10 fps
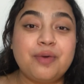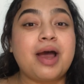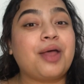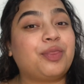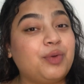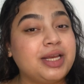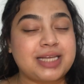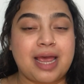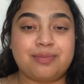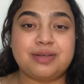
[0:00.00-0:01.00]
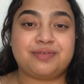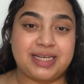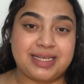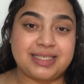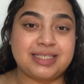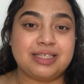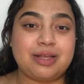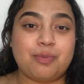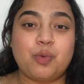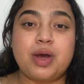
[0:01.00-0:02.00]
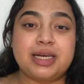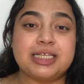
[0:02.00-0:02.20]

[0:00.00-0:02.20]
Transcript: are three types of tests. Number one